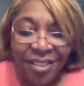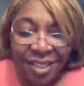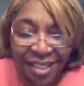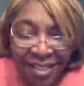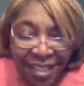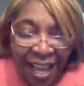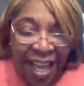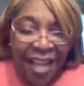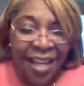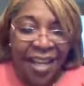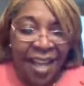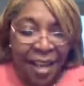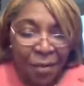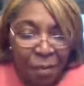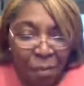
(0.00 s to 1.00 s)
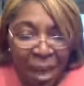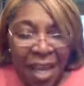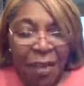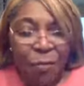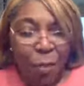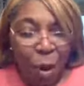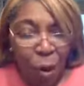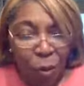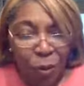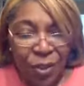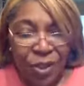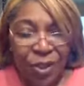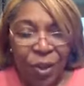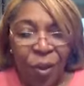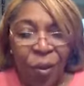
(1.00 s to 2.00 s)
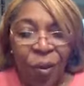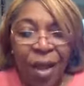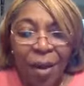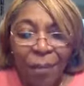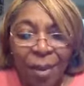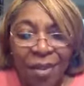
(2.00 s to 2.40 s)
to take and make personal.